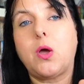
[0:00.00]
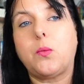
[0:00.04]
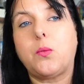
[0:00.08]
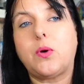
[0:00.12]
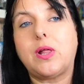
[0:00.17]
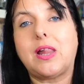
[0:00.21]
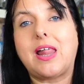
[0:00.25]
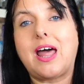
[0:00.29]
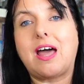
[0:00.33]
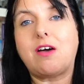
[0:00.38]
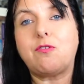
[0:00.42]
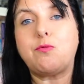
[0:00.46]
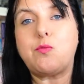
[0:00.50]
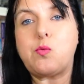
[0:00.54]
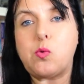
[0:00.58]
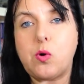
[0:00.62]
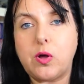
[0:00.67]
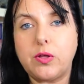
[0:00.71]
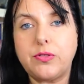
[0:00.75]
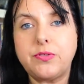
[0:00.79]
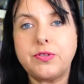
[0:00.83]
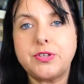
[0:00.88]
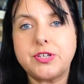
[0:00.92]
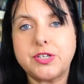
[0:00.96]
we'll have
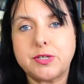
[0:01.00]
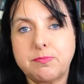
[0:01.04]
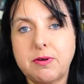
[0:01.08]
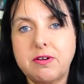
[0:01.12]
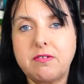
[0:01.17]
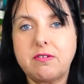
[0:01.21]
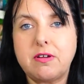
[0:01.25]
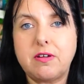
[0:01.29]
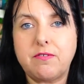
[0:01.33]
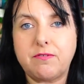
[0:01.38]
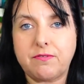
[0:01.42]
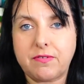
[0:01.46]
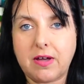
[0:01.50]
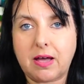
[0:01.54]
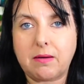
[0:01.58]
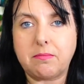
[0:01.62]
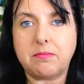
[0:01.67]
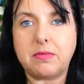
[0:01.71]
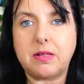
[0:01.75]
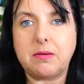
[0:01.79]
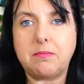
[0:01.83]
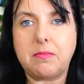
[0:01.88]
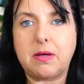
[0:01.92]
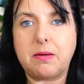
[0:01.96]
one spirit
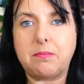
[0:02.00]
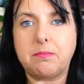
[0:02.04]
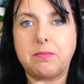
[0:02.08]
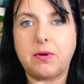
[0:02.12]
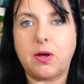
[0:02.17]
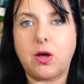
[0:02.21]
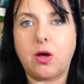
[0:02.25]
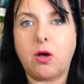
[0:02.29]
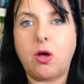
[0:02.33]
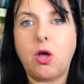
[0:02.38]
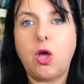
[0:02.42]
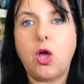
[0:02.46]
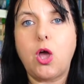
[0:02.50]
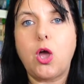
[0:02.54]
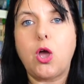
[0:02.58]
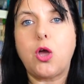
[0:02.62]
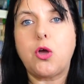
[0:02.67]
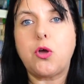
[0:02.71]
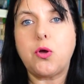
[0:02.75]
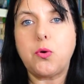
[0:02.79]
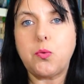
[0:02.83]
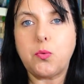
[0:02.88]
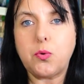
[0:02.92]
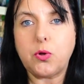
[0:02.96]
family member
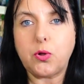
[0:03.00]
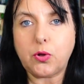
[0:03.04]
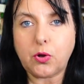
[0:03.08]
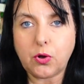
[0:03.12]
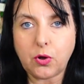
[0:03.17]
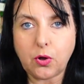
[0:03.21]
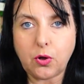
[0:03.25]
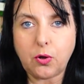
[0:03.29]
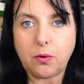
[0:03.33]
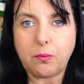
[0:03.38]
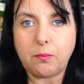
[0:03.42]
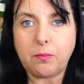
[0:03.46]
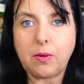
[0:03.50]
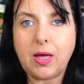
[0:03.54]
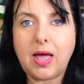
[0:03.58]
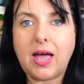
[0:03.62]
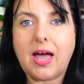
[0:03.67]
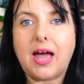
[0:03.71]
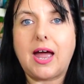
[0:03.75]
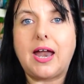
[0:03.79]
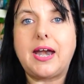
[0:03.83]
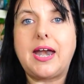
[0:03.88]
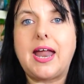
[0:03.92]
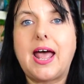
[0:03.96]
who will come
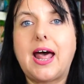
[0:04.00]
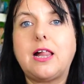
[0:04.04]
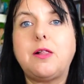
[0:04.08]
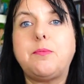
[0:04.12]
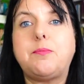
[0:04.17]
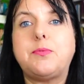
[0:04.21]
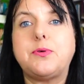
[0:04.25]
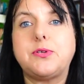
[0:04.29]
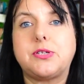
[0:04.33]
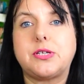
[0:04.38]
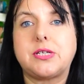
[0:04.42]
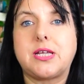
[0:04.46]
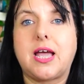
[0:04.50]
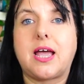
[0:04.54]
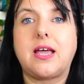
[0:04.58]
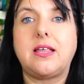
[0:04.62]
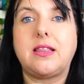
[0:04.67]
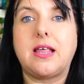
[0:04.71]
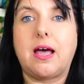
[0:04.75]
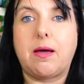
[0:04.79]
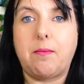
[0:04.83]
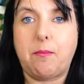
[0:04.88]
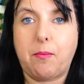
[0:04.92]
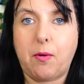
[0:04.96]
and help us take
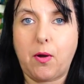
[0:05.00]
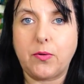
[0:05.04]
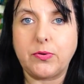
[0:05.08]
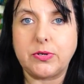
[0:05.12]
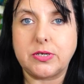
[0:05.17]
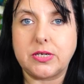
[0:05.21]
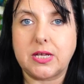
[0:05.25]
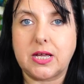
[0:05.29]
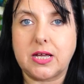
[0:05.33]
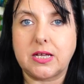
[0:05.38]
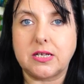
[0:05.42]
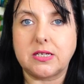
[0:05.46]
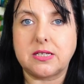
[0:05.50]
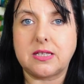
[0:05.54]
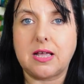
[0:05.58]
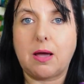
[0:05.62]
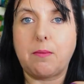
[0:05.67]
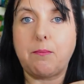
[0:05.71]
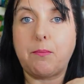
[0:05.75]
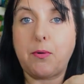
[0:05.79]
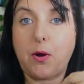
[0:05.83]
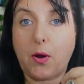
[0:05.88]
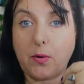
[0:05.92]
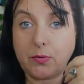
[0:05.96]
that
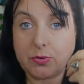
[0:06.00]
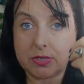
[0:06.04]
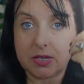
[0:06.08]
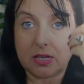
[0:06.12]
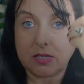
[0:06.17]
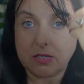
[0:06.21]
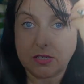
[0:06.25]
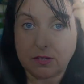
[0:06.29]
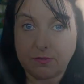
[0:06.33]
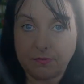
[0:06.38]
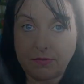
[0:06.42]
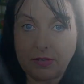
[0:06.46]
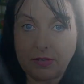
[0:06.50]
process of